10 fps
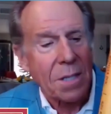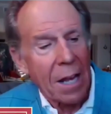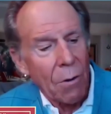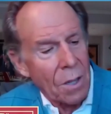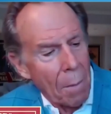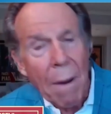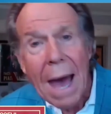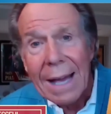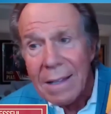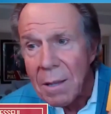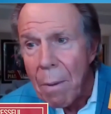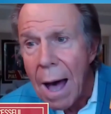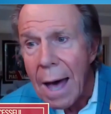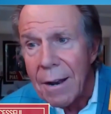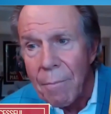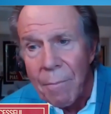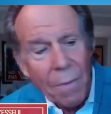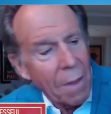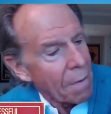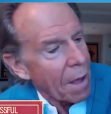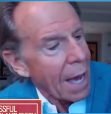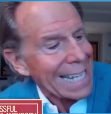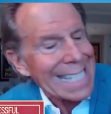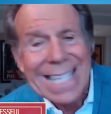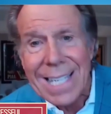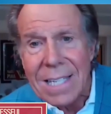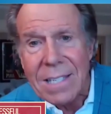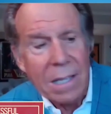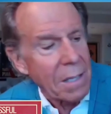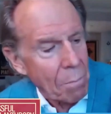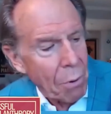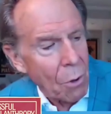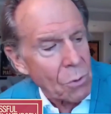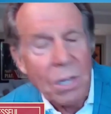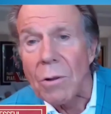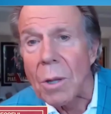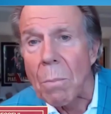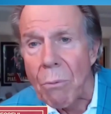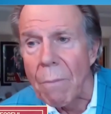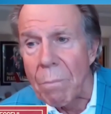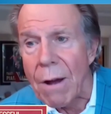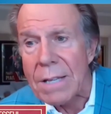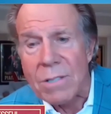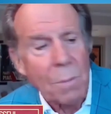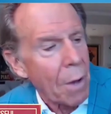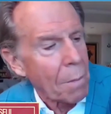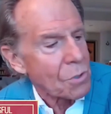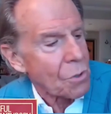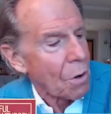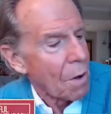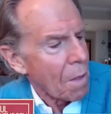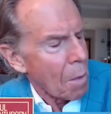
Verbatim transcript: And on the back at the bottom, I insisted that Post Hill Press, the publisher,